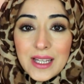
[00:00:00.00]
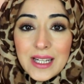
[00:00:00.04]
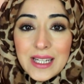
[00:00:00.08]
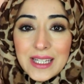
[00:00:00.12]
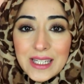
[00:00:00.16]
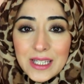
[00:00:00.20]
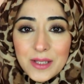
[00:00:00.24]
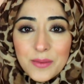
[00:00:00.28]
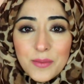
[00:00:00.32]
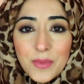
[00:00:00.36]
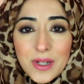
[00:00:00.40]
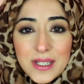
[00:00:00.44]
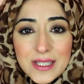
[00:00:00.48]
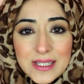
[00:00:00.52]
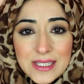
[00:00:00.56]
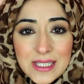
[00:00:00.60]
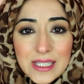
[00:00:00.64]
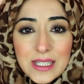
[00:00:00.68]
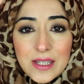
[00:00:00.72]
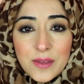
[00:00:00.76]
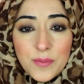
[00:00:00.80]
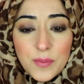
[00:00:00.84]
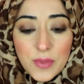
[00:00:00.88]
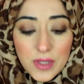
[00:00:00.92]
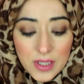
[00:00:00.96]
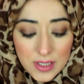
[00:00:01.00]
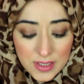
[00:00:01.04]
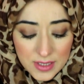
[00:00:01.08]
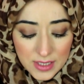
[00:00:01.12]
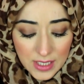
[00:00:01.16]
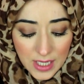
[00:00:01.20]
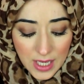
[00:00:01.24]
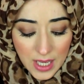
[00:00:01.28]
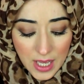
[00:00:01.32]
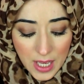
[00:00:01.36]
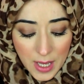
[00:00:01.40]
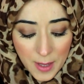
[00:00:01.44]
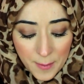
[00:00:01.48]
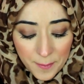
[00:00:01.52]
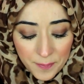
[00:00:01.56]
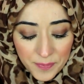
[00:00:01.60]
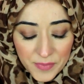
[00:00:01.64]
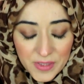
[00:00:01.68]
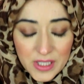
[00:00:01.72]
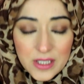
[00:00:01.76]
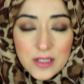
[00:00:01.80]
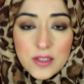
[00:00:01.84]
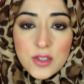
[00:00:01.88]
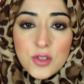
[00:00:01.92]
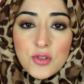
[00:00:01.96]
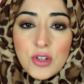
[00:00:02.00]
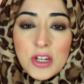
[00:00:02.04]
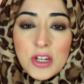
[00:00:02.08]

clean my teeth, because it's